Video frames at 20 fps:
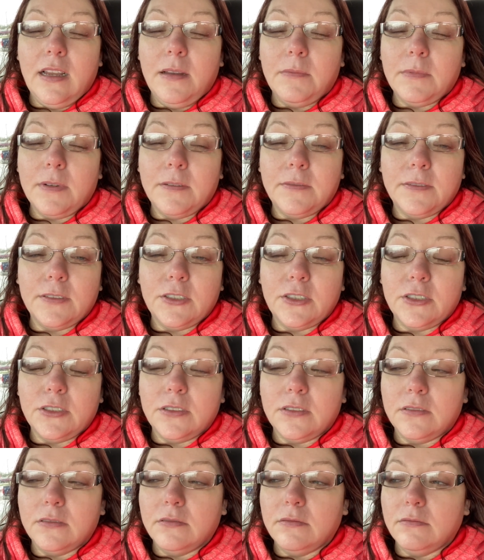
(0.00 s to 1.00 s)
I'm not for
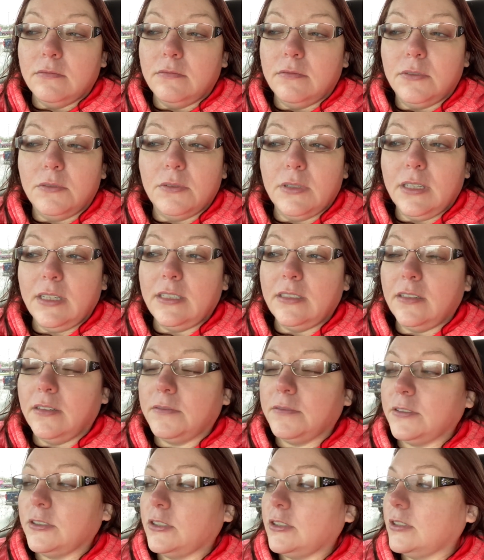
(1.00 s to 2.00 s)
sure. Really not
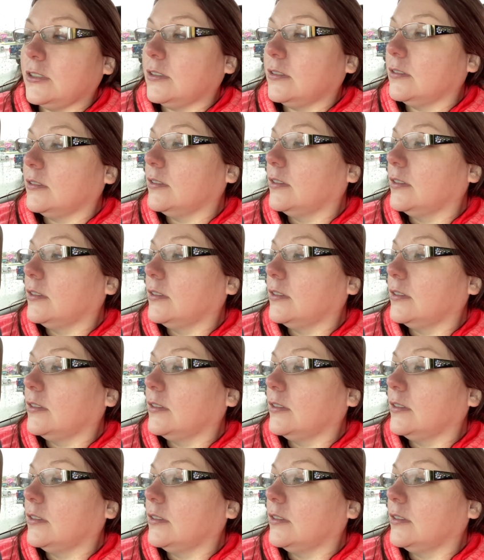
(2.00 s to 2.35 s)
for sure.